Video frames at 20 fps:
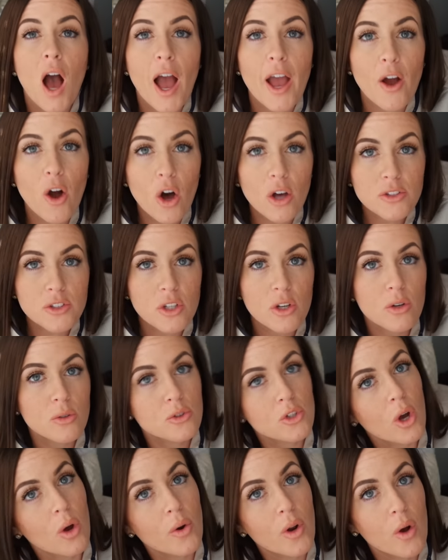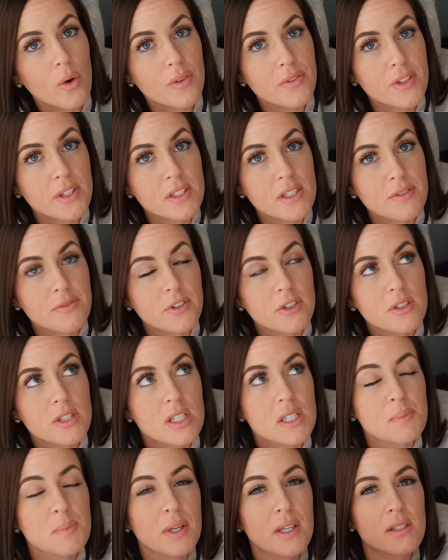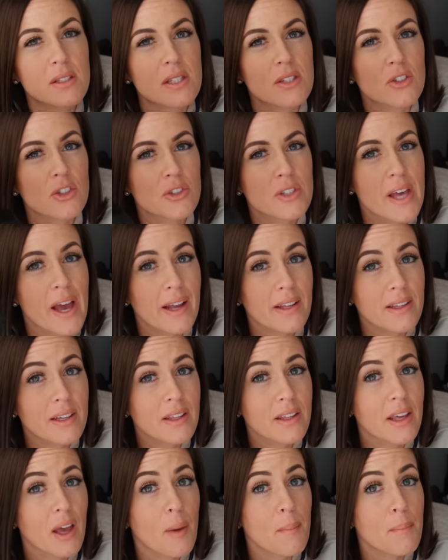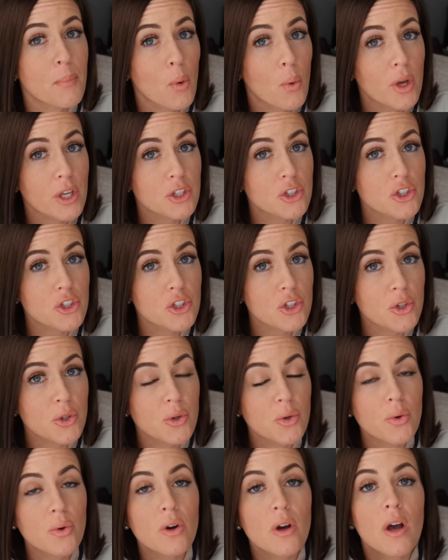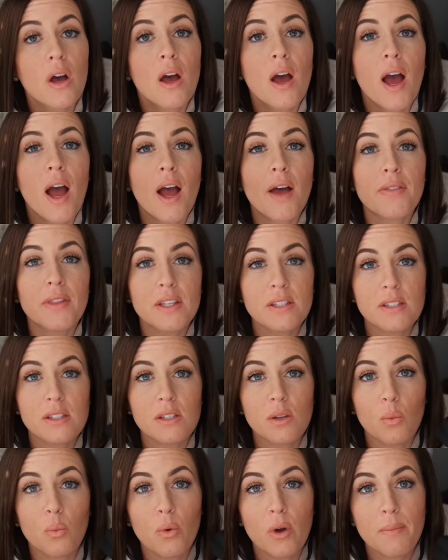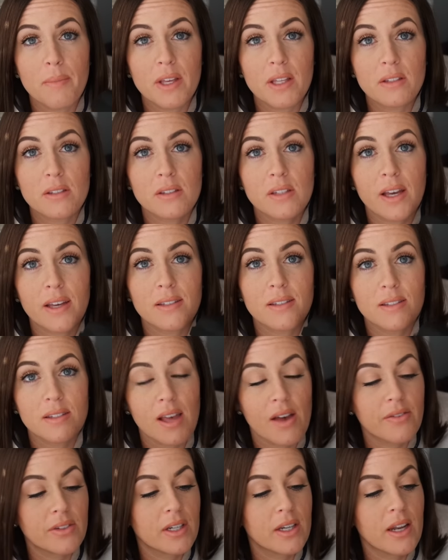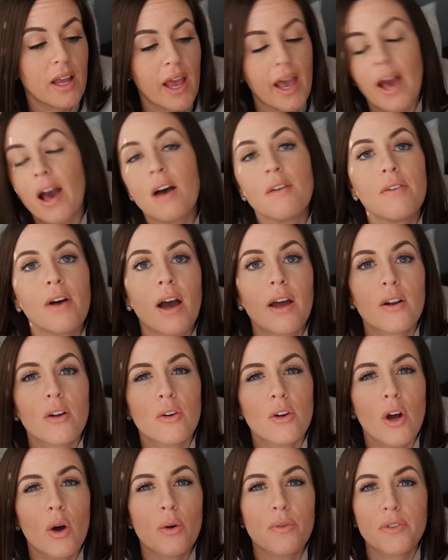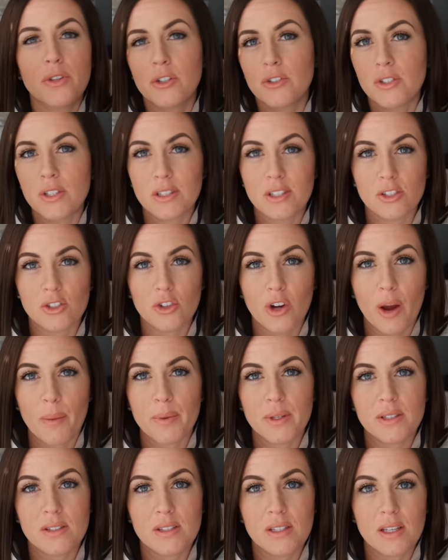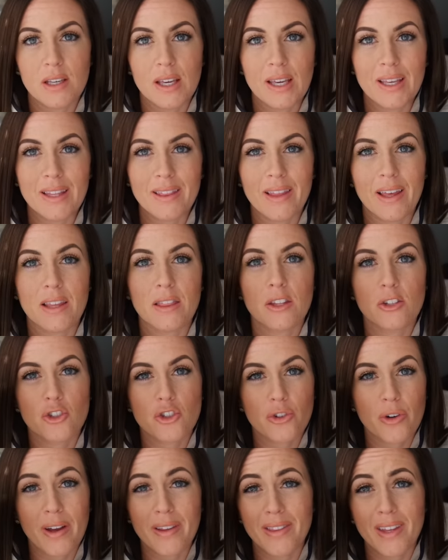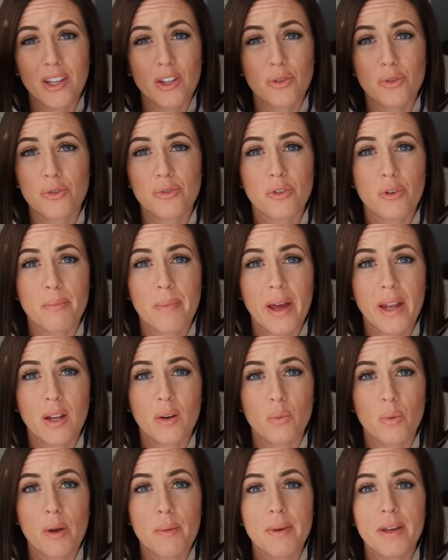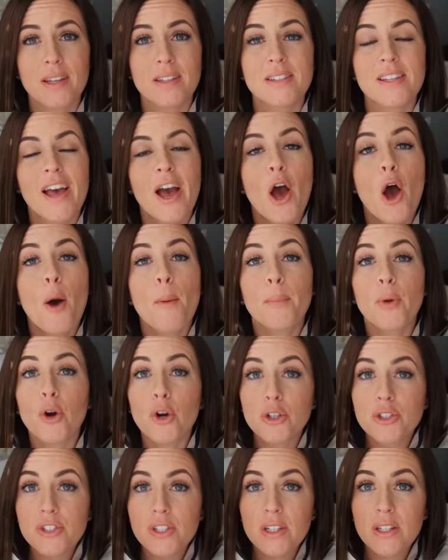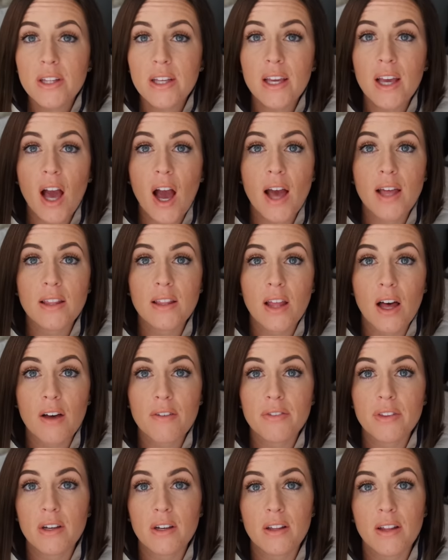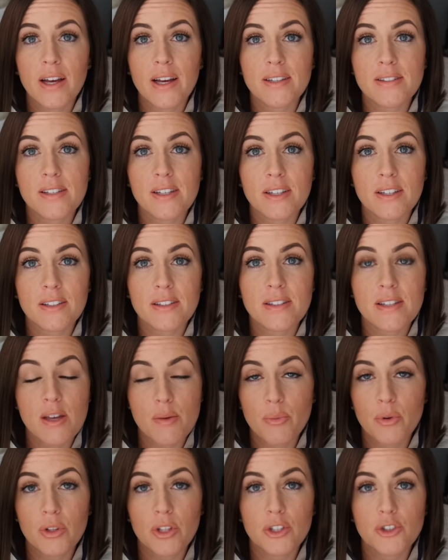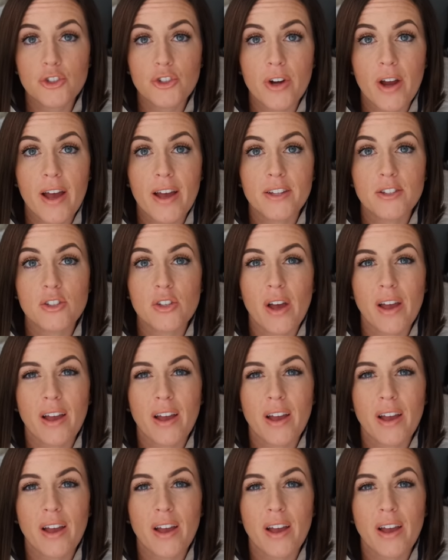I also don't know if the difference is because these are technically a boy's shoe and this is a women's size seven and a half. I don't know if there's a discrepancy in like the tread they use for men and women's. Personally, I love the classic Timberland tread,